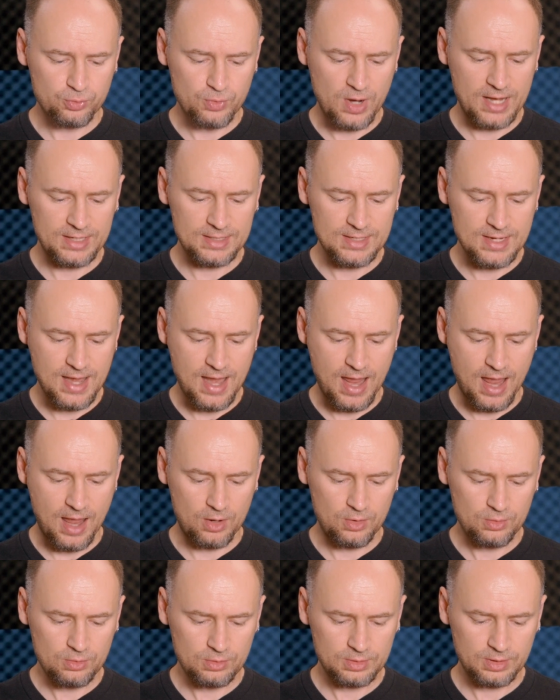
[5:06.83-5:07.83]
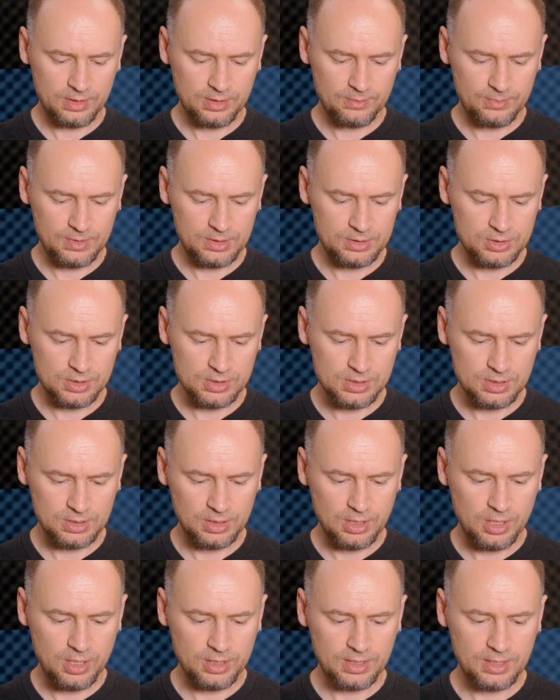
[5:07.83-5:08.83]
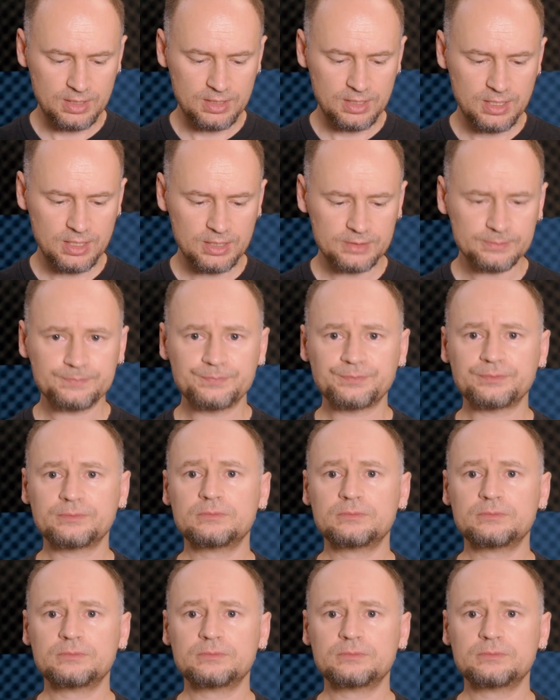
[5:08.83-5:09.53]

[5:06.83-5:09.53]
right now. Let me just log in here.